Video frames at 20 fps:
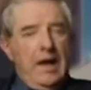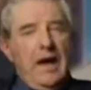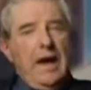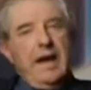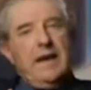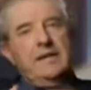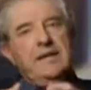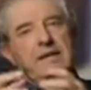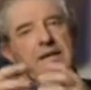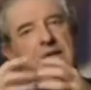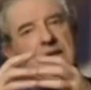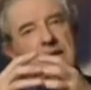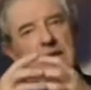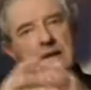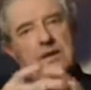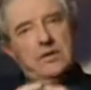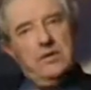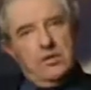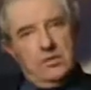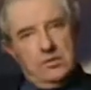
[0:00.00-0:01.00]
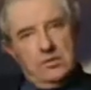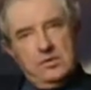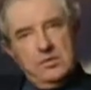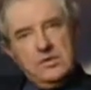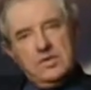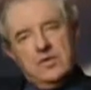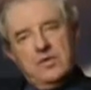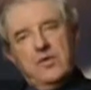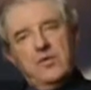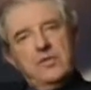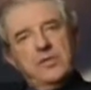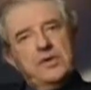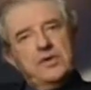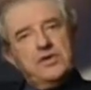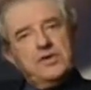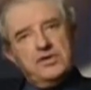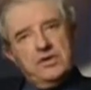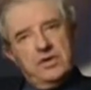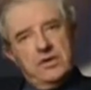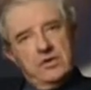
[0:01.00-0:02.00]
and it can also be
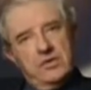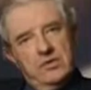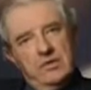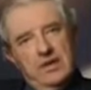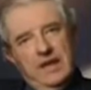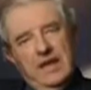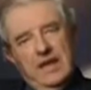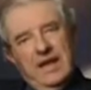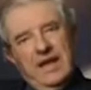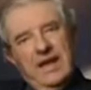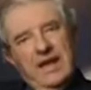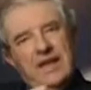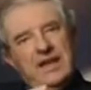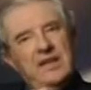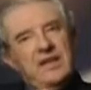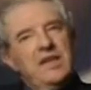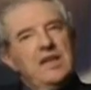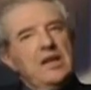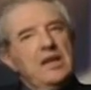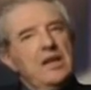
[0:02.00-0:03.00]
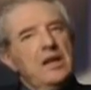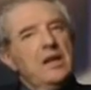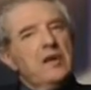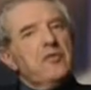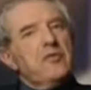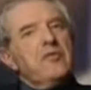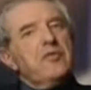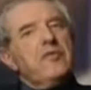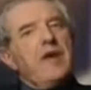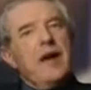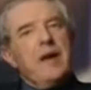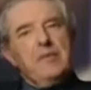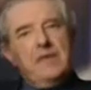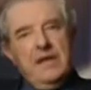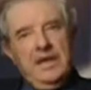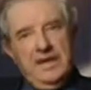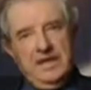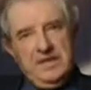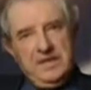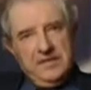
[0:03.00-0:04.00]
shown in the
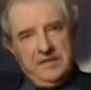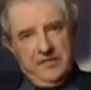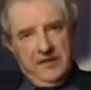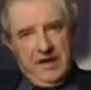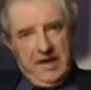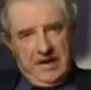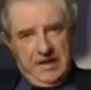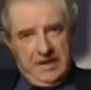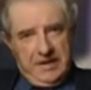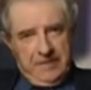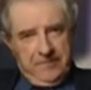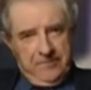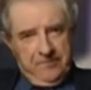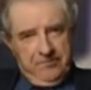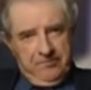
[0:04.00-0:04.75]
family sphere.